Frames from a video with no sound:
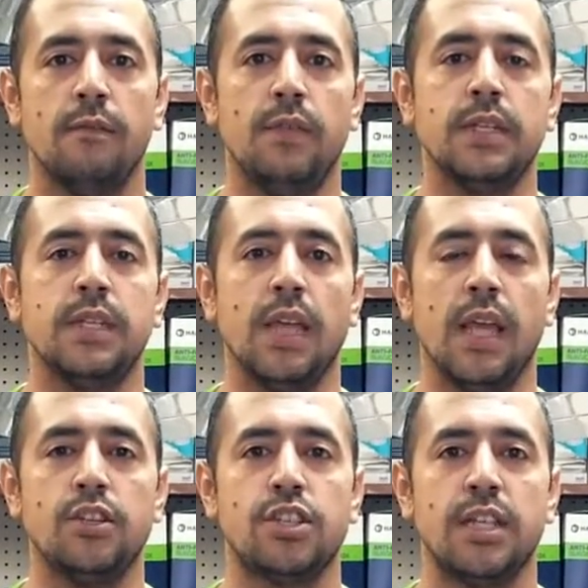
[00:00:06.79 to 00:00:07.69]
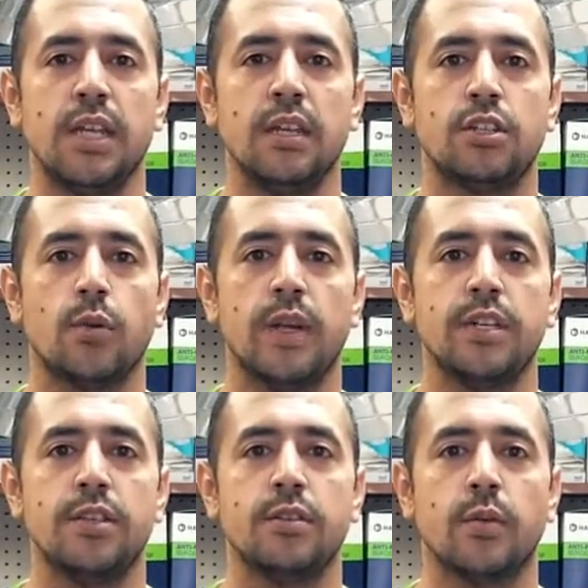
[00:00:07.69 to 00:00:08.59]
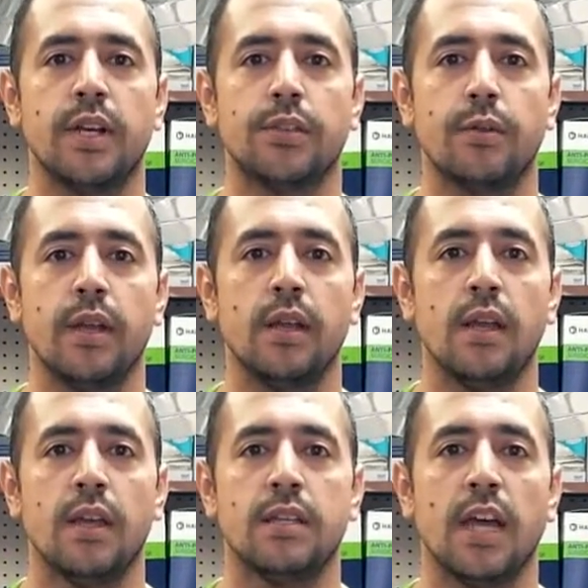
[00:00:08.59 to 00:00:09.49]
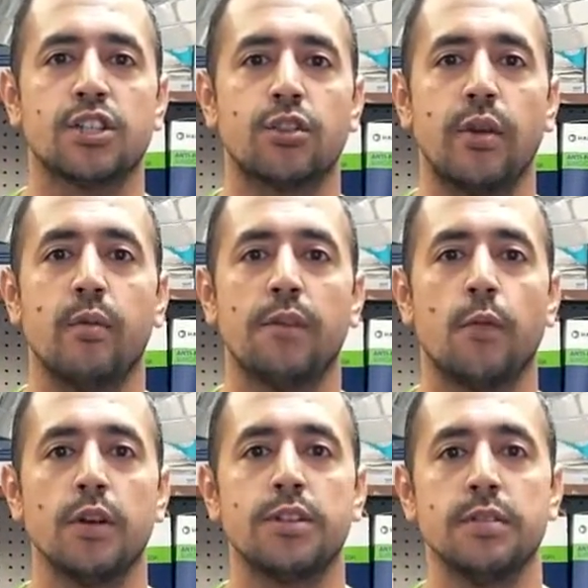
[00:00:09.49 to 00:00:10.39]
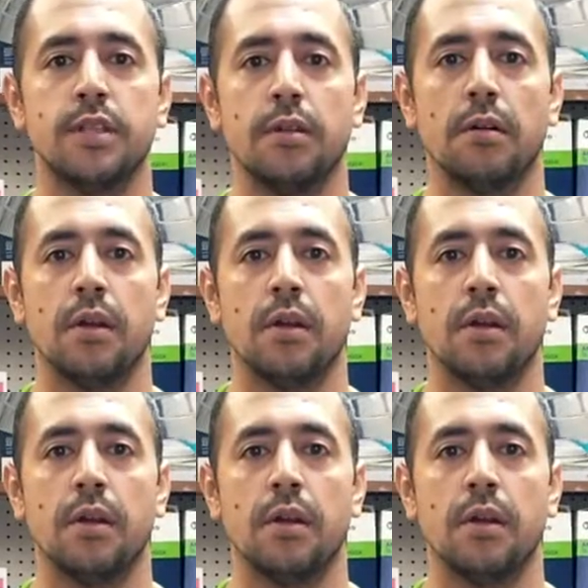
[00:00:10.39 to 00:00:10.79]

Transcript: VTHT 2223-31420.